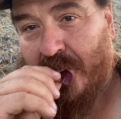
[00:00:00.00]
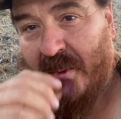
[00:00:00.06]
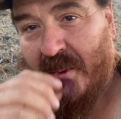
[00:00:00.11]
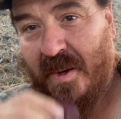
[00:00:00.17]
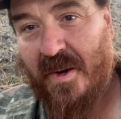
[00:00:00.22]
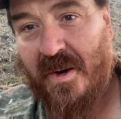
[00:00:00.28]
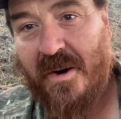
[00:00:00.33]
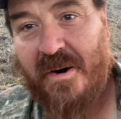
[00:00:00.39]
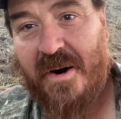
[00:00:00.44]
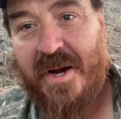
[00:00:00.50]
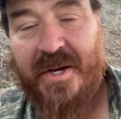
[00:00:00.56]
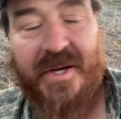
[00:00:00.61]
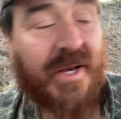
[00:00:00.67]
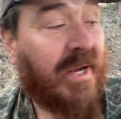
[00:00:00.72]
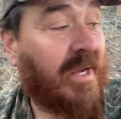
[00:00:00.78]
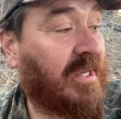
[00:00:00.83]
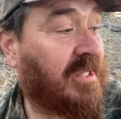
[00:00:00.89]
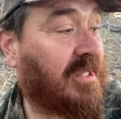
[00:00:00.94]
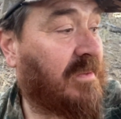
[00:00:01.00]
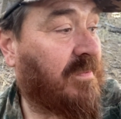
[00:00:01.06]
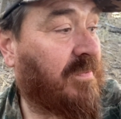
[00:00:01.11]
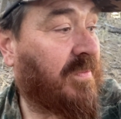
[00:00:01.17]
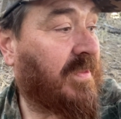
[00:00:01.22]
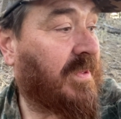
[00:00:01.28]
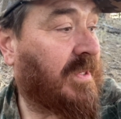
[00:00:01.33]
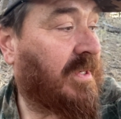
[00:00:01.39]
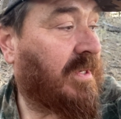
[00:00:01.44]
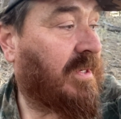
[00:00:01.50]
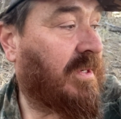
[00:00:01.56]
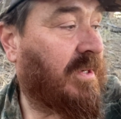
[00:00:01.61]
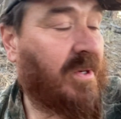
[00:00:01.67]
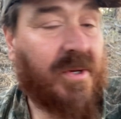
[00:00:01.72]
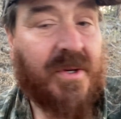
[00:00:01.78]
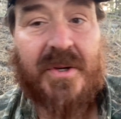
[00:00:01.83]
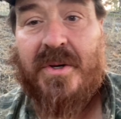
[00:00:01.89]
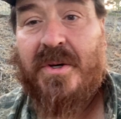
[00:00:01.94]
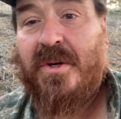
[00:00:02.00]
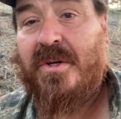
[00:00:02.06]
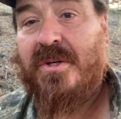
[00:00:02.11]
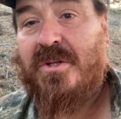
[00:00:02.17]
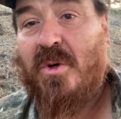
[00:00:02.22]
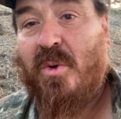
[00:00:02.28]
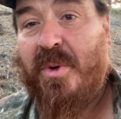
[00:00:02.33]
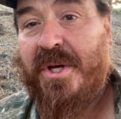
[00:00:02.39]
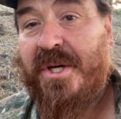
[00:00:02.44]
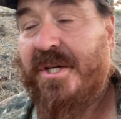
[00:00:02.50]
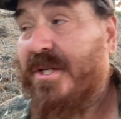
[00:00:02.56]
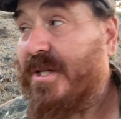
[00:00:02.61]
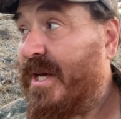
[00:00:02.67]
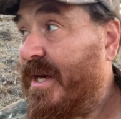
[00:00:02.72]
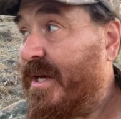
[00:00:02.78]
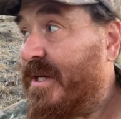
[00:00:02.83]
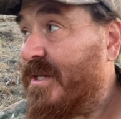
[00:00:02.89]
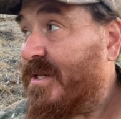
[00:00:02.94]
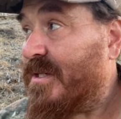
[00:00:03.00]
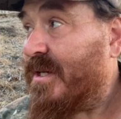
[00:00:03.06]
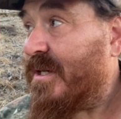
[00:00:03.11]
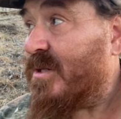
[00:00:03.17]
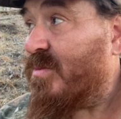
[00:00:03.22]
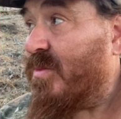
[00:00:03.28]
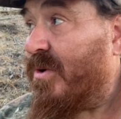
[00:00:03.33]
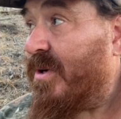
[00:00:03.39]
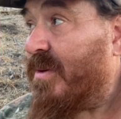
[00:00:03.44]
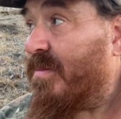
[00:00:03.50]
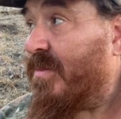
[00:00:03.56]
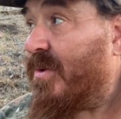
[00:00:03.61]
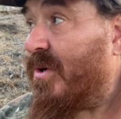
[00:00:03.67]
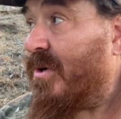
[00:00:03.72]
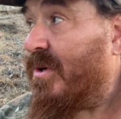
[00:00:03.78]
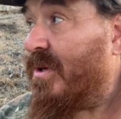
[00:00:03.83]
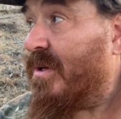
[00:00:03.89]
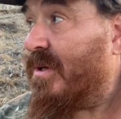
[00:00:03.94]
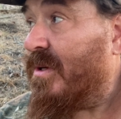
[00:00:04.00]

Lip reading: All right, guys. So we just had a 6-point bull